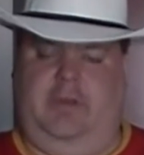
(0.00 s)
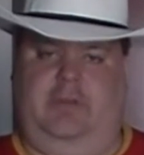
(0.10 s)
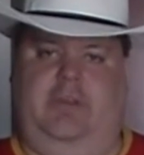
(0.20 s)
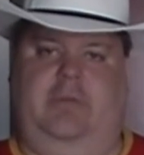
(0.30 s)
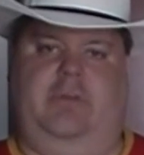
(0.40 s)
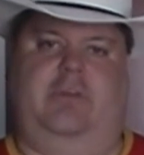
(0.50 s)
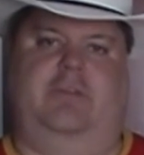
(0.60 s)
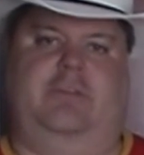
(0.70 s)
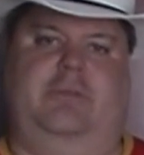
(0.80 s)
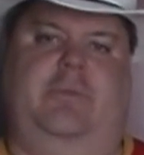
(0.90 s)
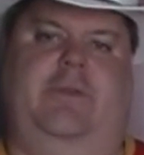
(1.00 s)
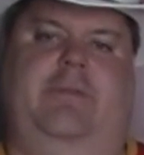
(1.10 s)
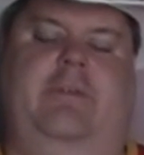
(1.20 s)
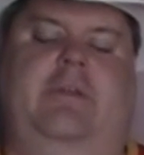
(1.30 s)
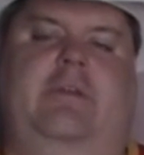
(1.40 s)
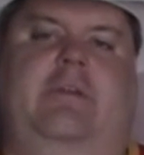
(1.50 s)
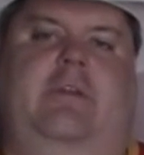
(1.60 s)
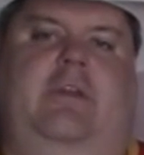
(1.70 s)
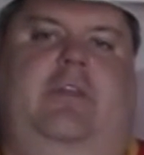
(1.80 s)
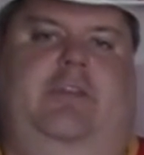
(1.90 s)
teams. It's not just one
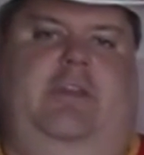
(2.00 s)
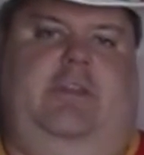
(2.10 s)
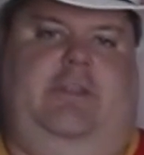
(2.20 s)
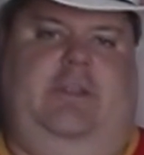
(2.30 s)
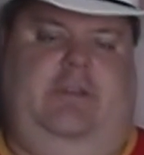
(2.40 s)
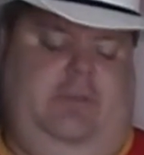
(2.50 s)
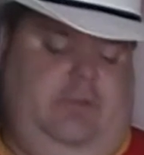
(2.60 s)
identity to